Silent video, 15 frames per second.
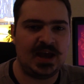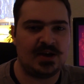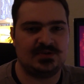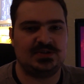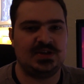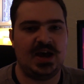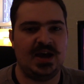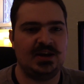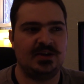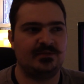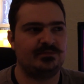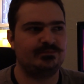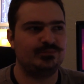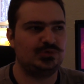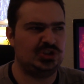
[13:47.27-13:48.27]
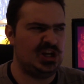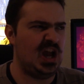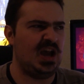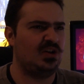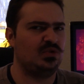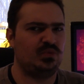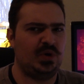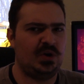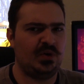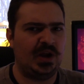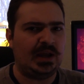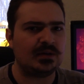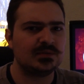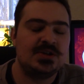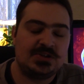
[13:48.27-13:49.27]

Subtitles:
outside of child rearing.